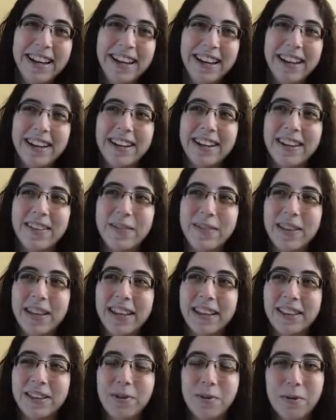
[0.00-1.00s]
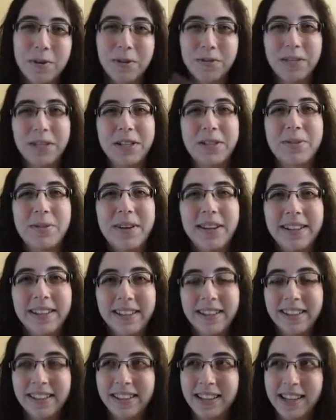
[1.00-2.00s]
I like the oarfish
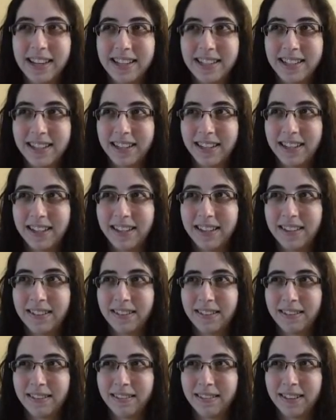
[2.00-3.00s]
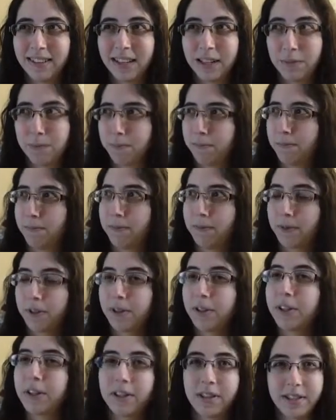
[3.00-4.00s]
one that I did
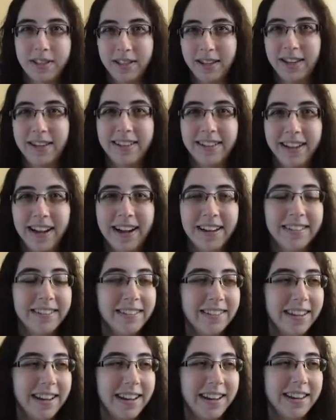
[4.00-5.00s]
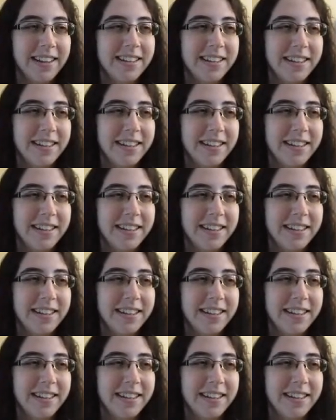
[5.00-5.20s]
earlier this year. Yeah, and